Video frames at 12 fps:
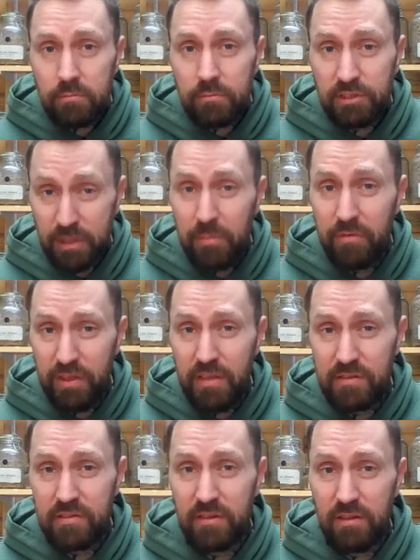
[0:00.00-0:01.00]
some of
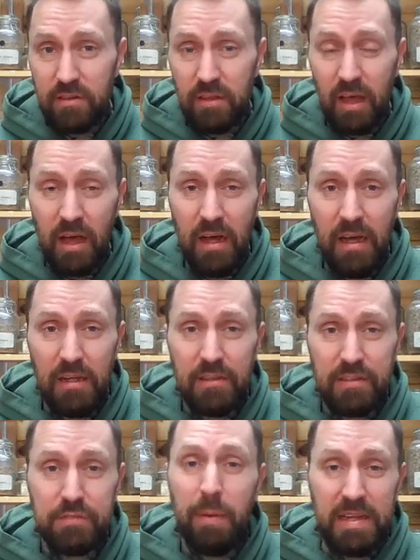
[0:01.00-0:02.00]
these
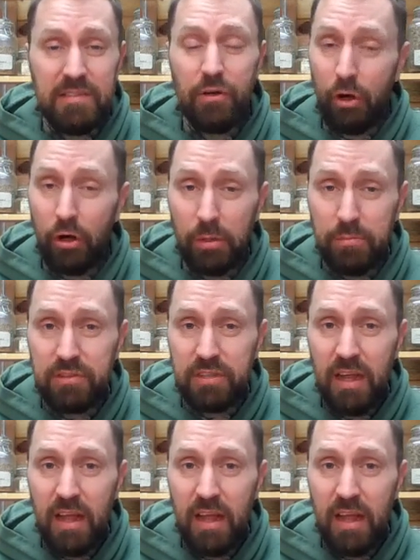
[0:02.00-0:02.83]
spice herbs,